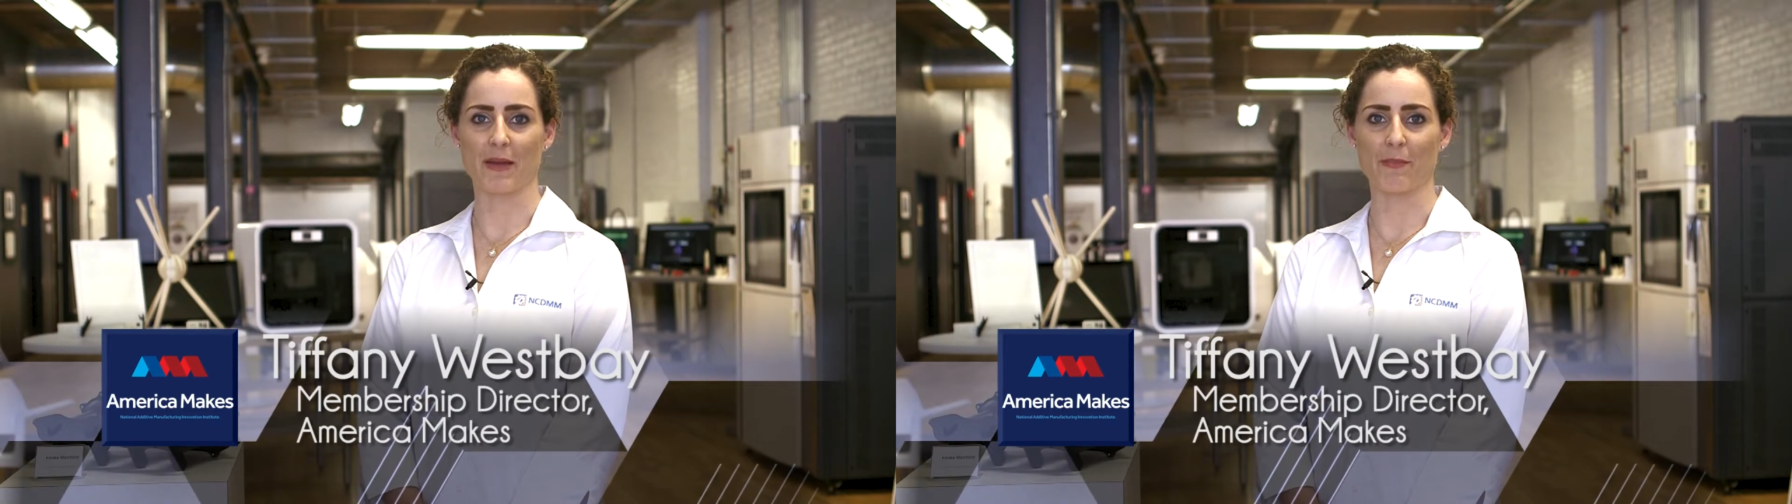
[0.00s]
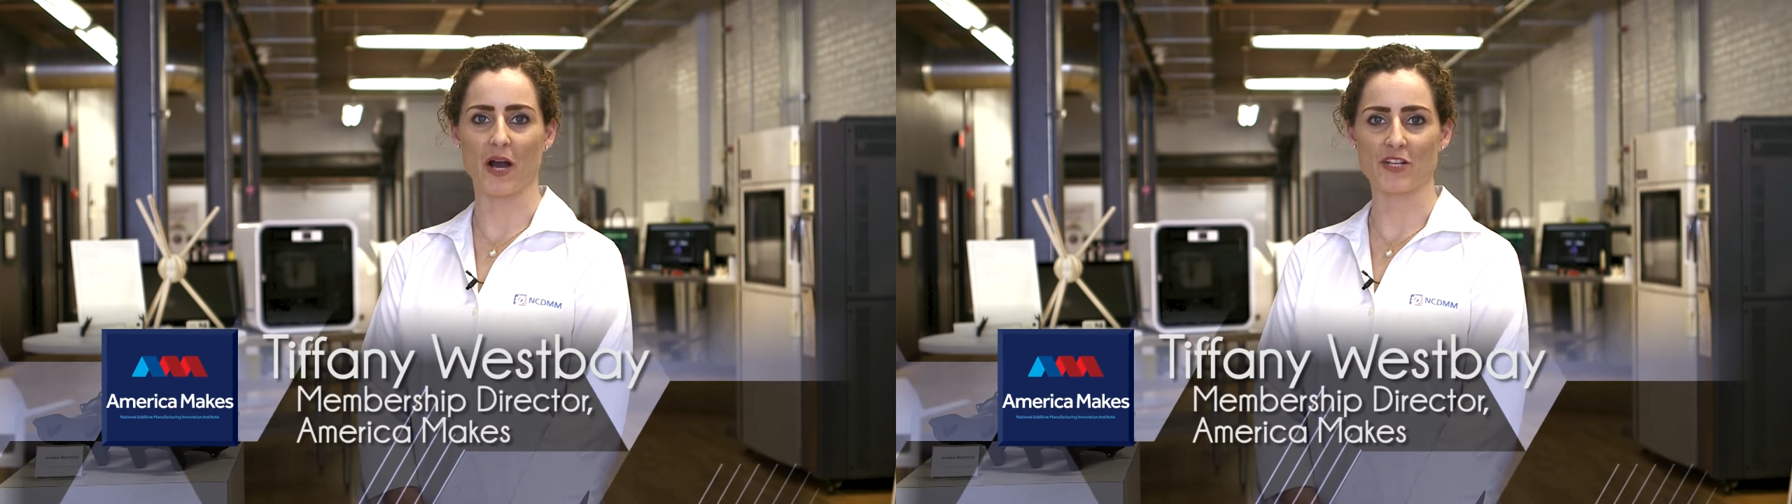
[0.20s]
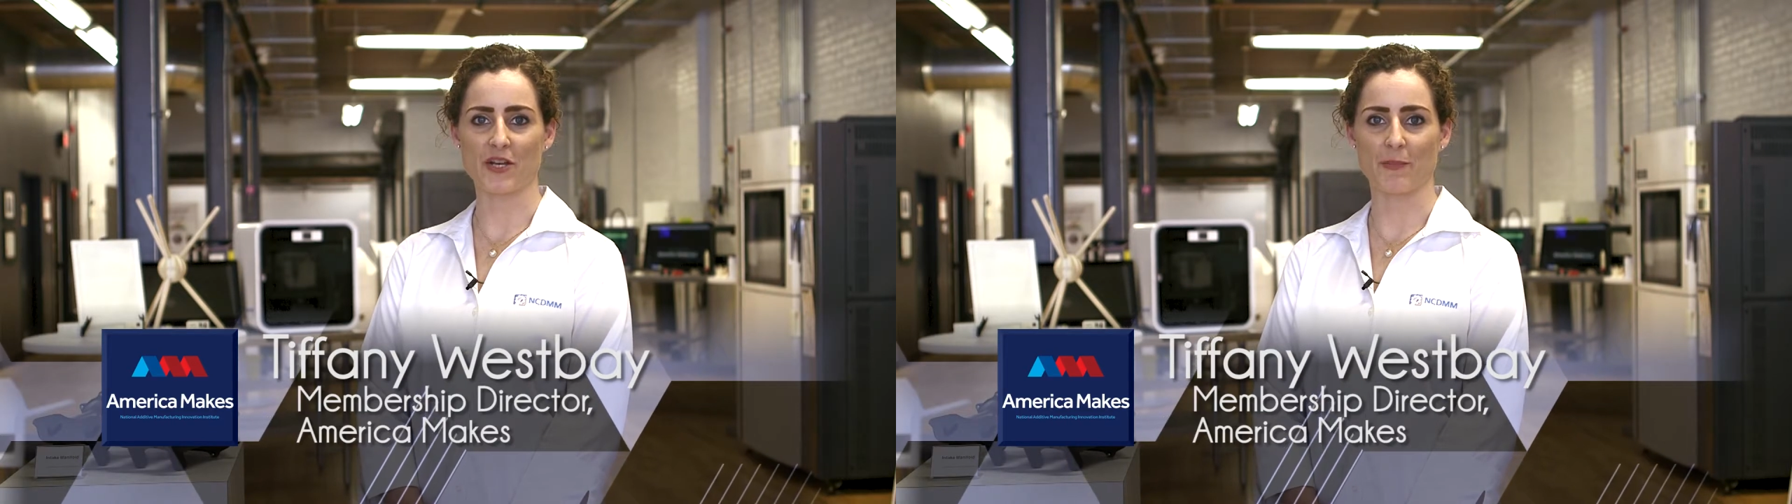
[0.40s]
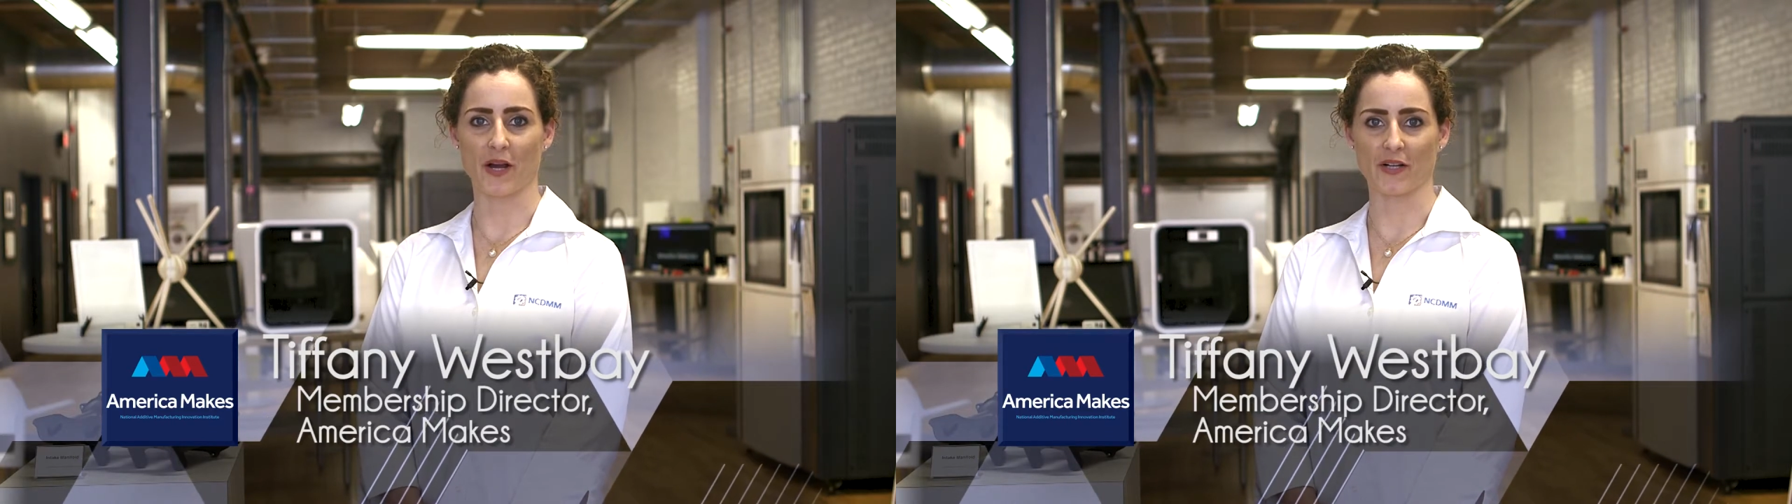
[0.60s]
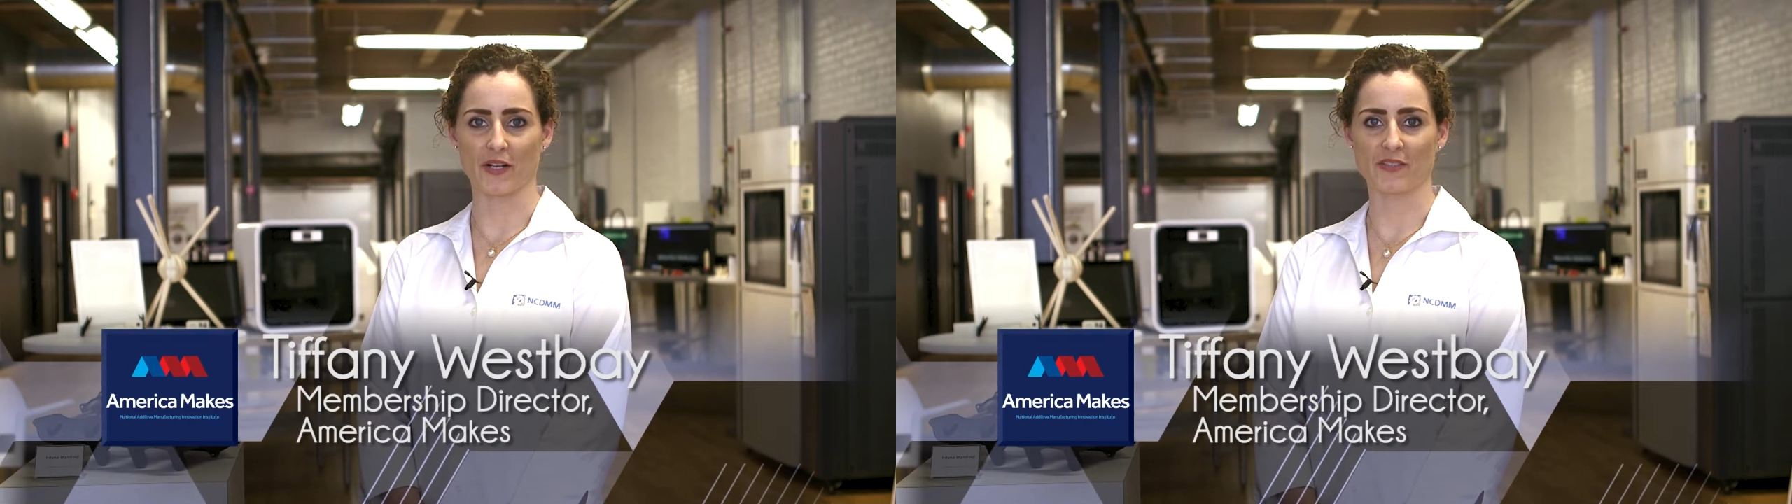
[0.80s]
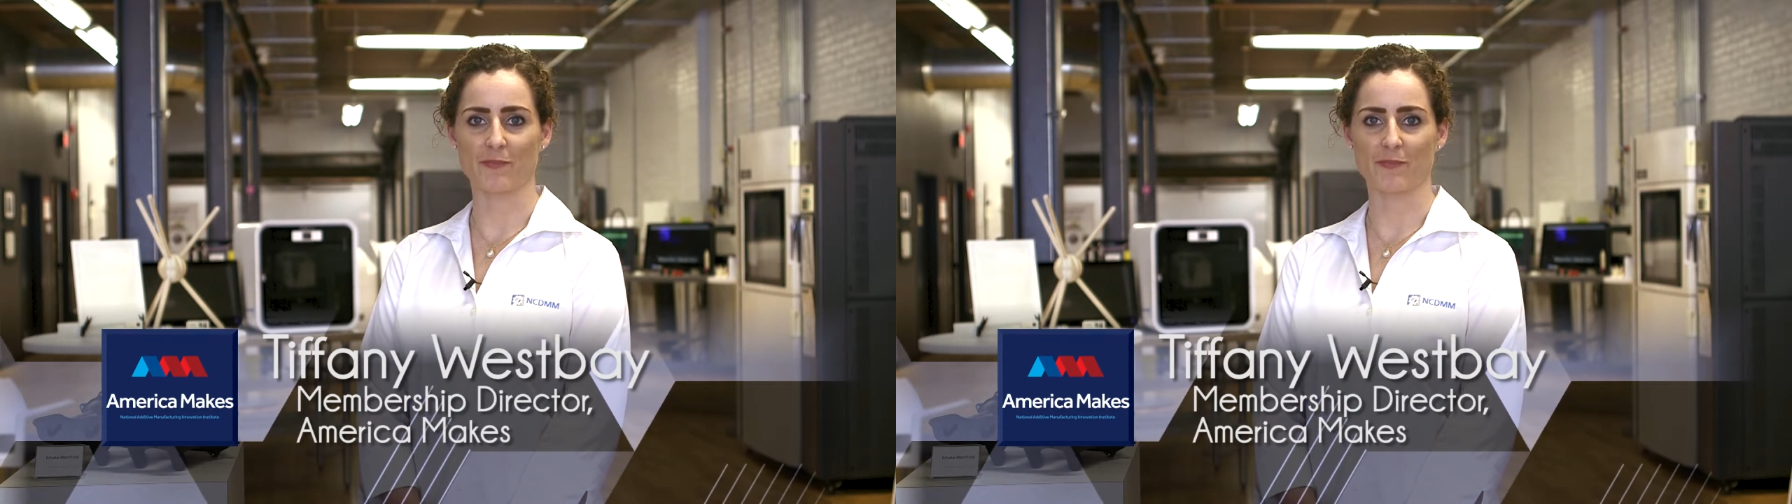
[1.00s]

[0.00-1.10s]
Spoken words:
and project partners